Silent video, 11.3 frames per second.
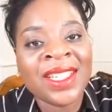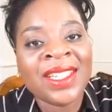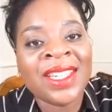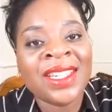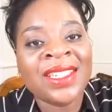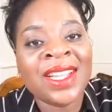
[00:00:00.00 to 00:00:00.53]

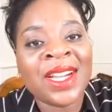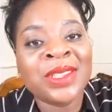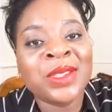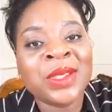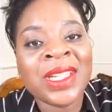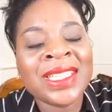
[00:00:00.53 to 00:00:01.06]
Then
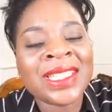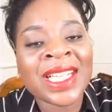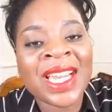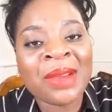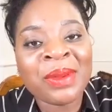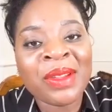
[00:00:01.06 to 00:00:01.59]
Julie is
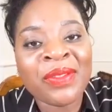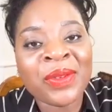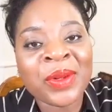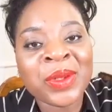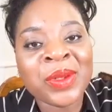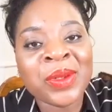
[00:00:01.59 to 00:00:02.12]
clapping for
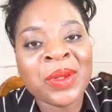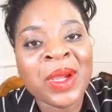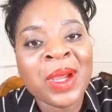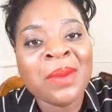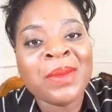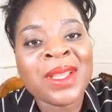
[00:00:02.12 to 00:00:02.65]
you.
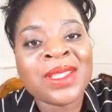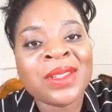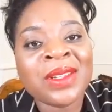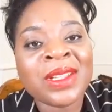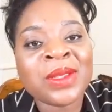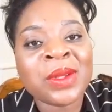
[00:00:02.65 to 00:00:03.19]
Mesang
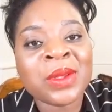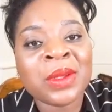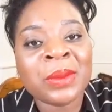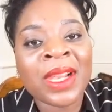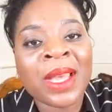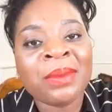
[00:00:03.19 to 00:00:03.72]
is also
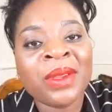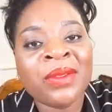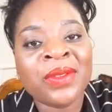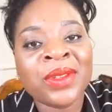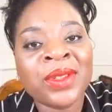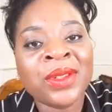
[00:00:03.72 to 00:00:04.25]
clapping for
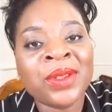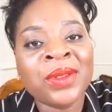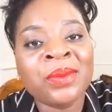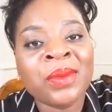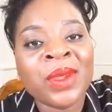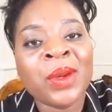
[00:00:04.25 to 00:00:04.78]
you.
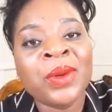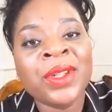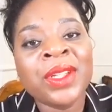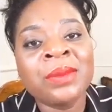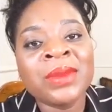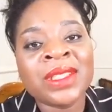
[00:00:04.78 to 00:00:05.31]

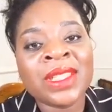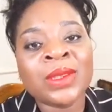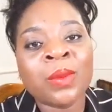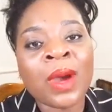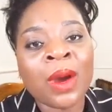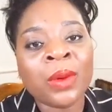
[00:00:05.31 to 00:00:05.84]
Oriyomi says,
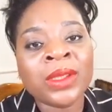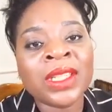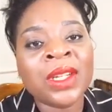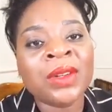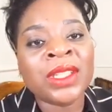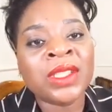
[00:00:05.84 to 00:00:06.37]
wow, what a
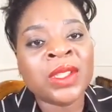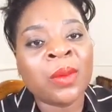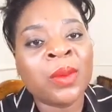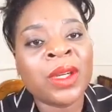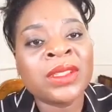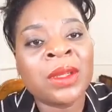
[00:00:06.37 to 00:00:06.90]
great job.
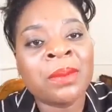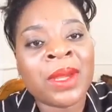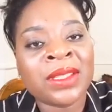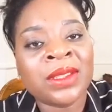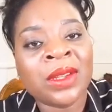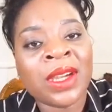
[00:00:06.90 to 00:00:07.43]
Well done,
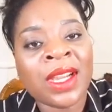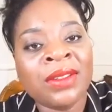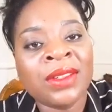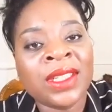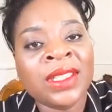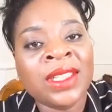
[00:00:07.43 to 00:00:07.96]
Pastor
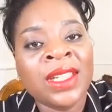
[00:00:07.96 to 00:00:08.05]
Irene.